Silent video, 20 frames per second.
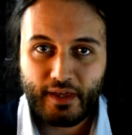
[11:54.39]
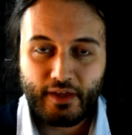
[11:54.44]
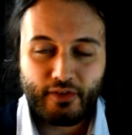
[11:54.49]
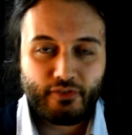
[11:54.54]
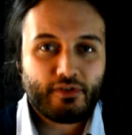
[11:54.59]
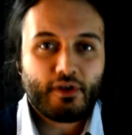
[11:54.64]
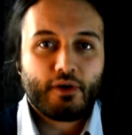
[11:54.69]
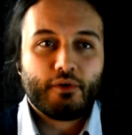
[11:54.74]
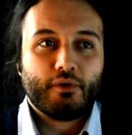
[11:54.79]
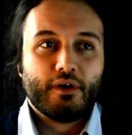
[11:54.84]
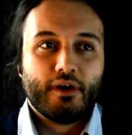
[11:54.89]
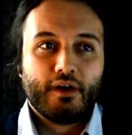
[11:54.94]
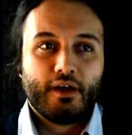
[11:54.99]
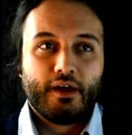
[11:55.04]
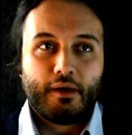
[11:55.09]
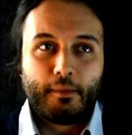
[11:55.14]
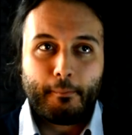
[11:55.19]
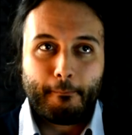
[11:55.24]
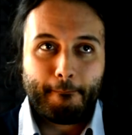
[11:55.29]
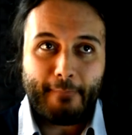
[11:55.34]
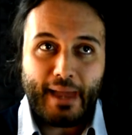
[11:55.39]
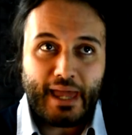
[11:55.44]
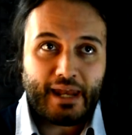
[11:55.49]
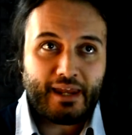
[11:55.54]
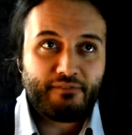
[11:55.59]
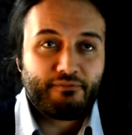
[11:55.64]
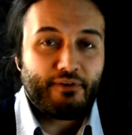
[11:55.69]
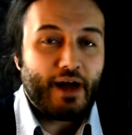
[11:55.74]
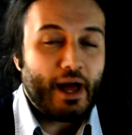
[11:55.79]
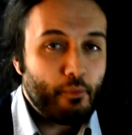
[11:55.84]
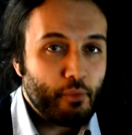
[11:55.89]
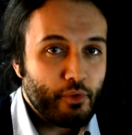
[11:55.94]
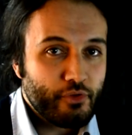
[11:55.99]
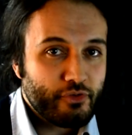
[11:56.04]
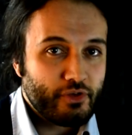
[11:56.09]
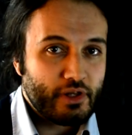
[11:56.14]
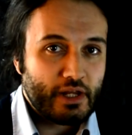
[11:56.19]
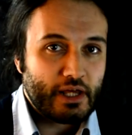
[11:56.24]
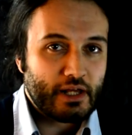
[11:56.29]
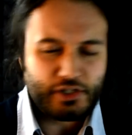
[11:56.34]
So many
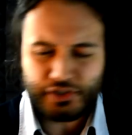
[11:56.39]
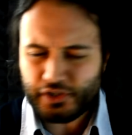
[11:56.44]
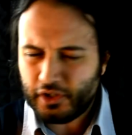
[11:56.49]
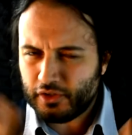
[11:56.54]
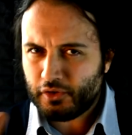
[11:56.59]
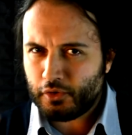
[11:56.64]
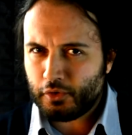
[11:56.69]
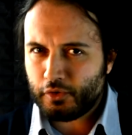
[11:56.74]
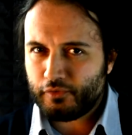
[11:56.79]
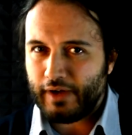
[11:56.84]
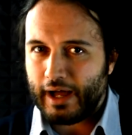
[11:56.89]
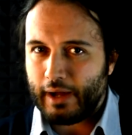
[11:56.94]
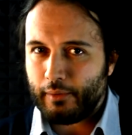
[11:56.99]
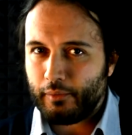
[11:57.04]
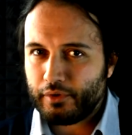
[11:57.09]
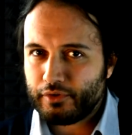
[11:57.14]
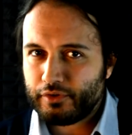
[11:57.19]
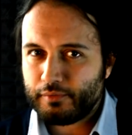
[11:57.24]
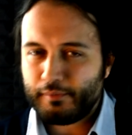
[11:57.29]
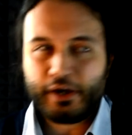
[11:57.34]
vowels in English, not all vowels,